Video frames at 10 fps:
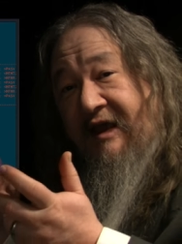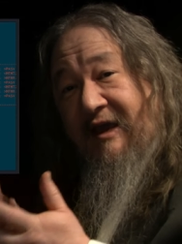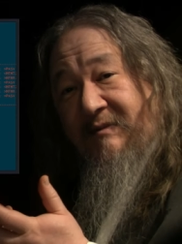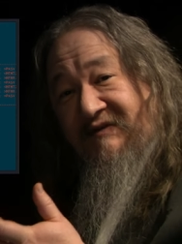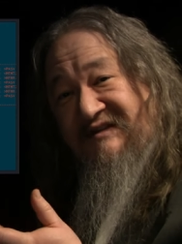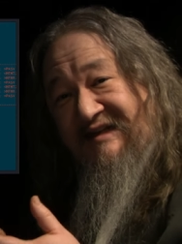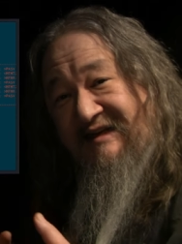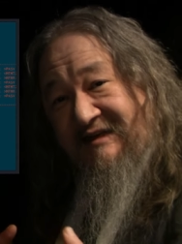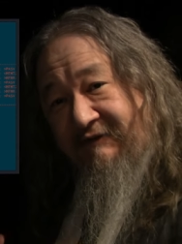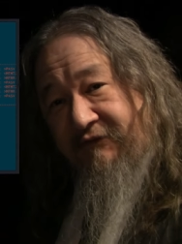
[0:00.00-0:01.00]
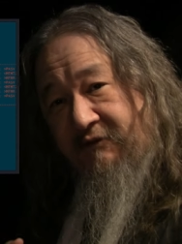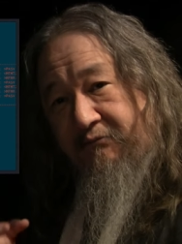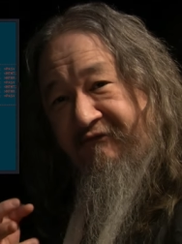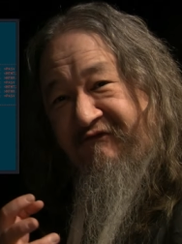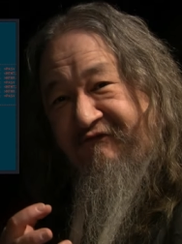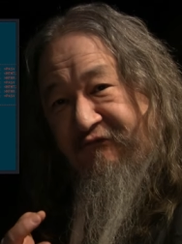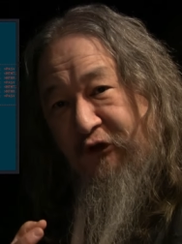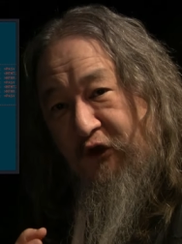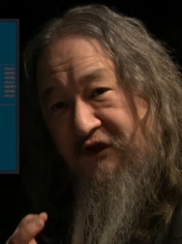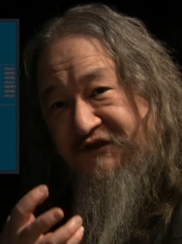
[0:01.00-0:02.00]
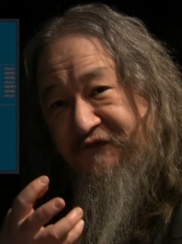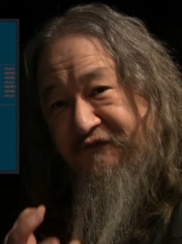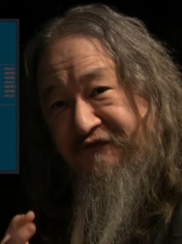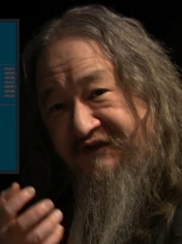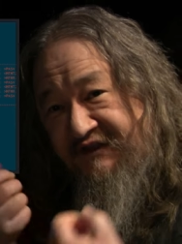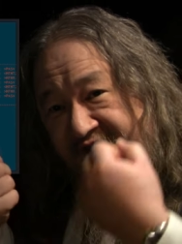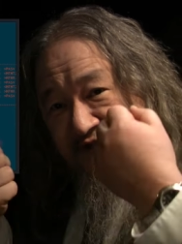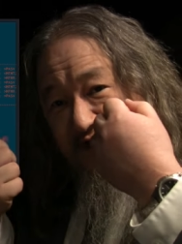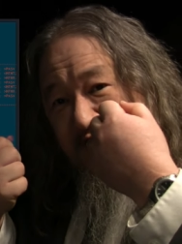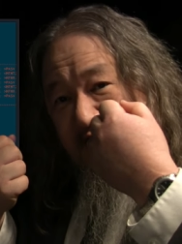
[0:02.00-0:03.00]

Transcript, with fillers: MFZ, different laws of physics.